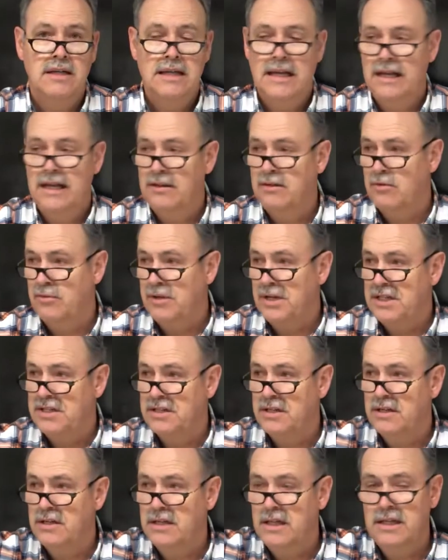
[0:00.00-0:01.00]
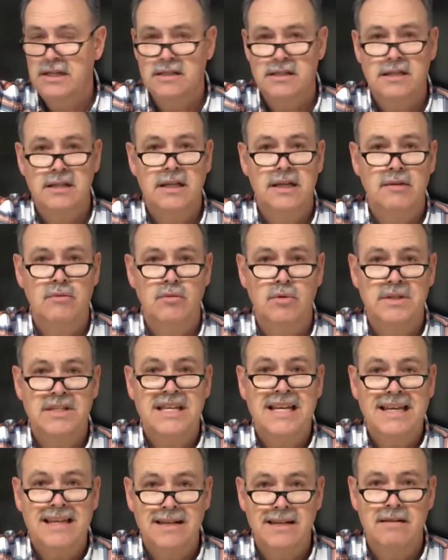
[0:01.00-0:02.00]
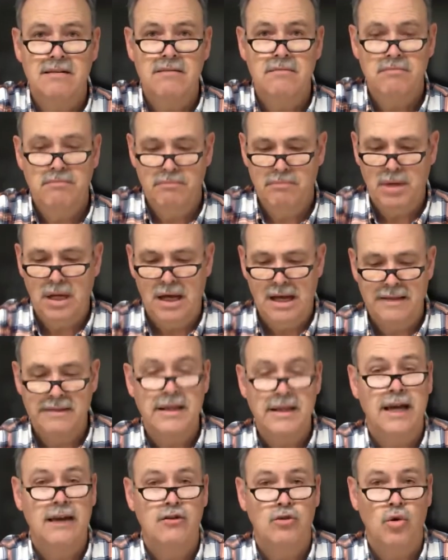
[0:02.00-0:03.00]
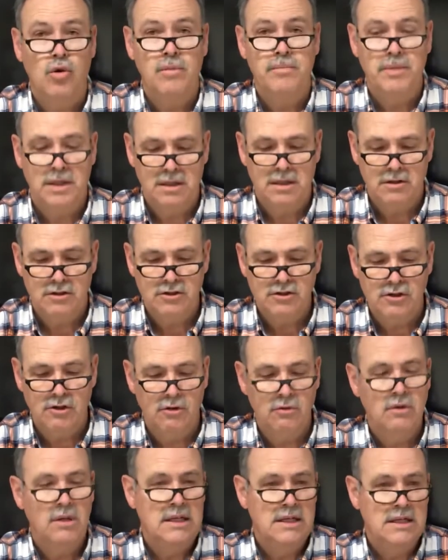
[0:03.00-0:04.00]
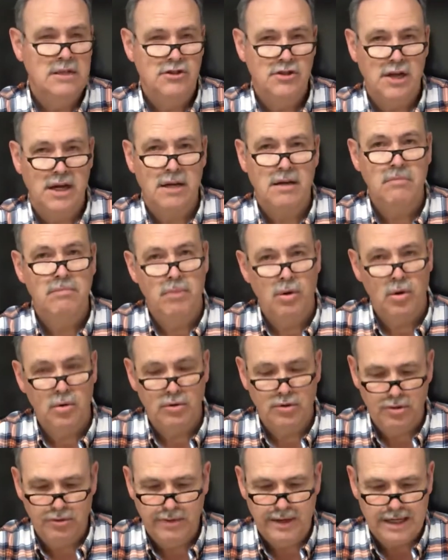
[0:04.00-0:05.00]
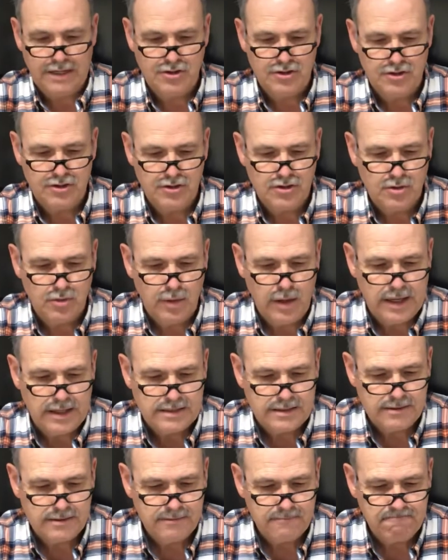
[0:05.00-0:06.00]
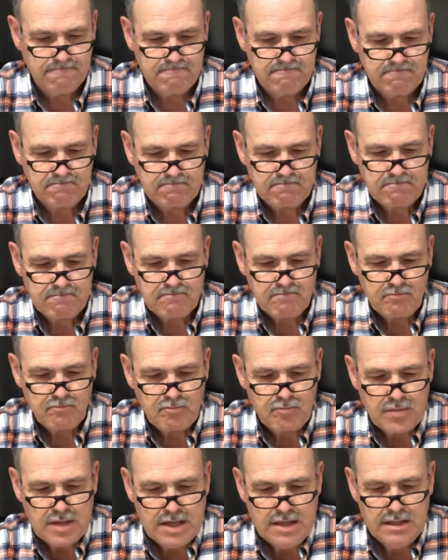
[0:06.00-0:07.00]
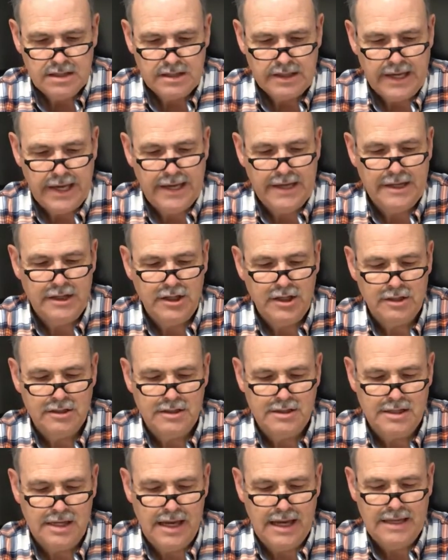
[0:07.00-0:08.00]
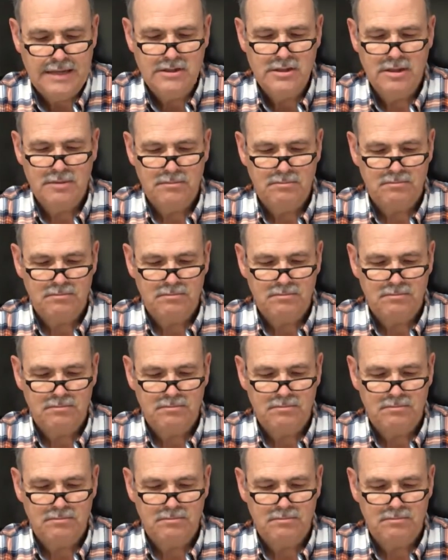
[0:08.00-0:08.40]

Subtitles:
And the reason is it was hidden behind that door pillar. So check both directions twice. Okay, yield signs.